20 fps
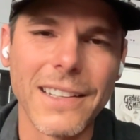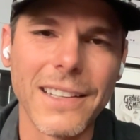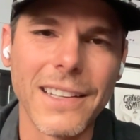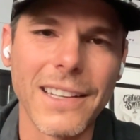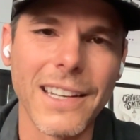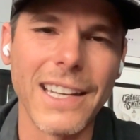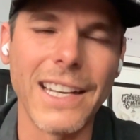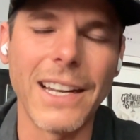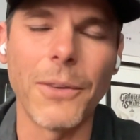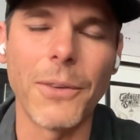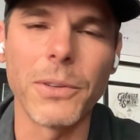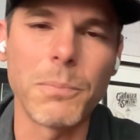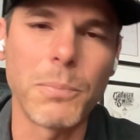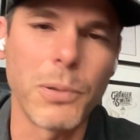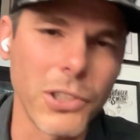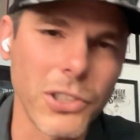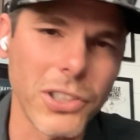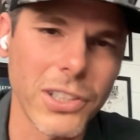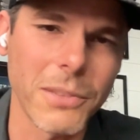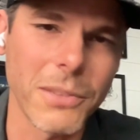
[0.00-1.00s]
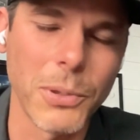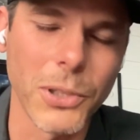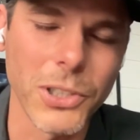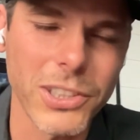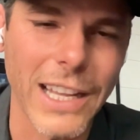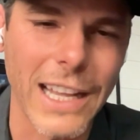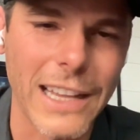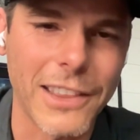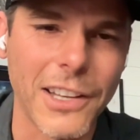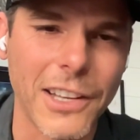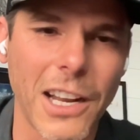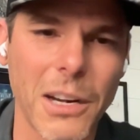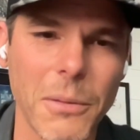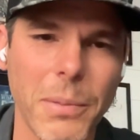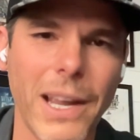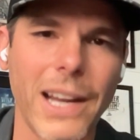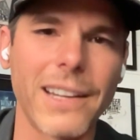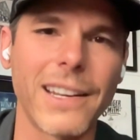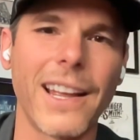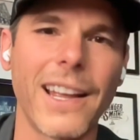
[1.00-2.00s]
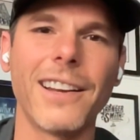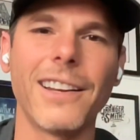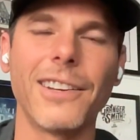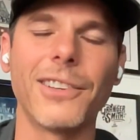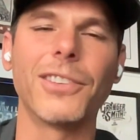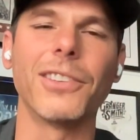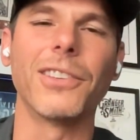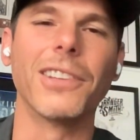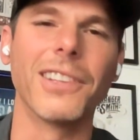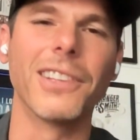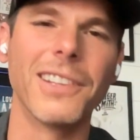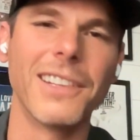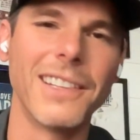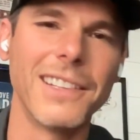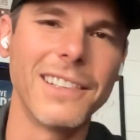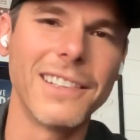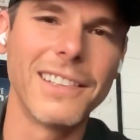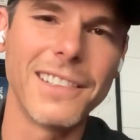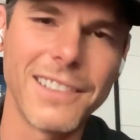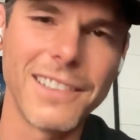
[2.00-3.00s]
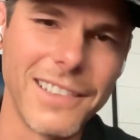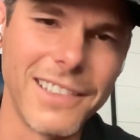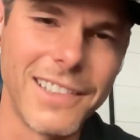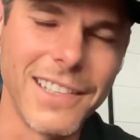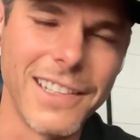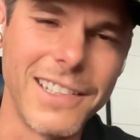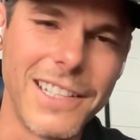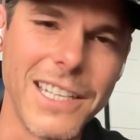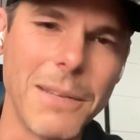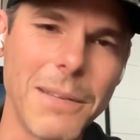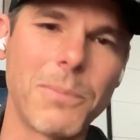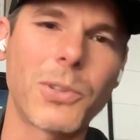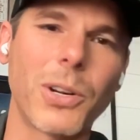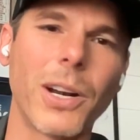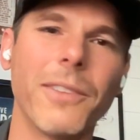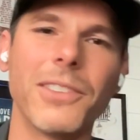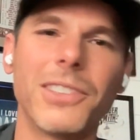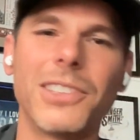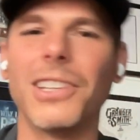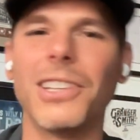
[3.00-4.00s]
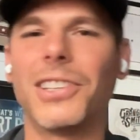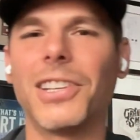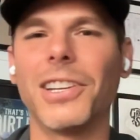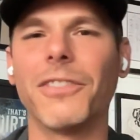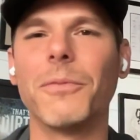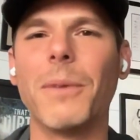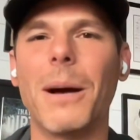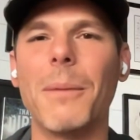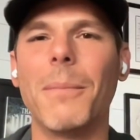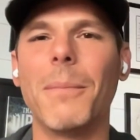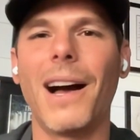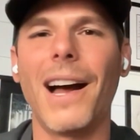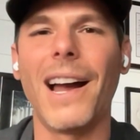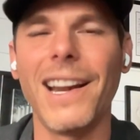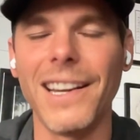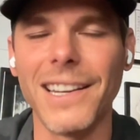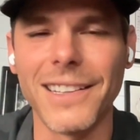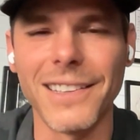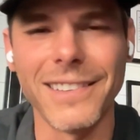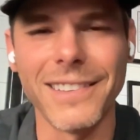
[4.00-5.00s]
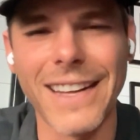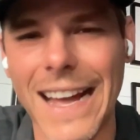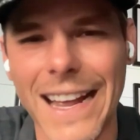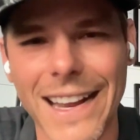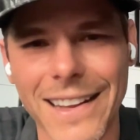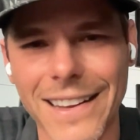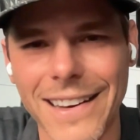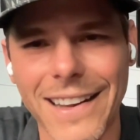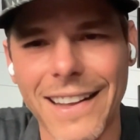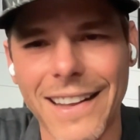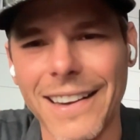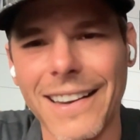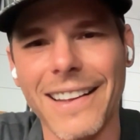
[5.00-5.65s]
And I would push that thought back down into the deep crevices of my mind and go, no,